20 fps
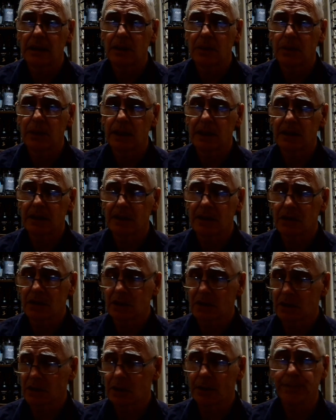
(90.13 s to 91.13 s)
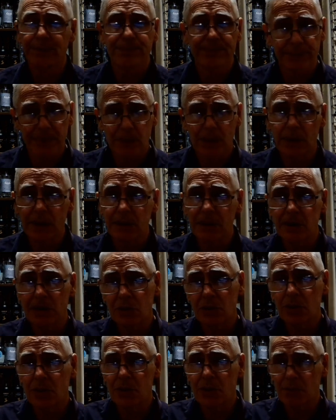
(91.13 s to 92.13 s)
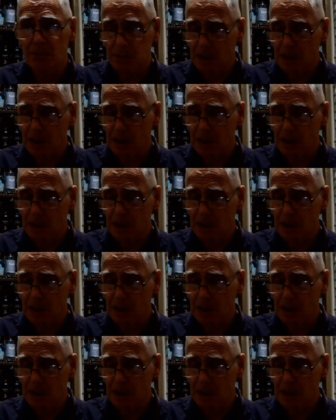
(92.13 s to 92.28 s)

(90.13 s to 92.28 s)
Where has the time gone? Raising children,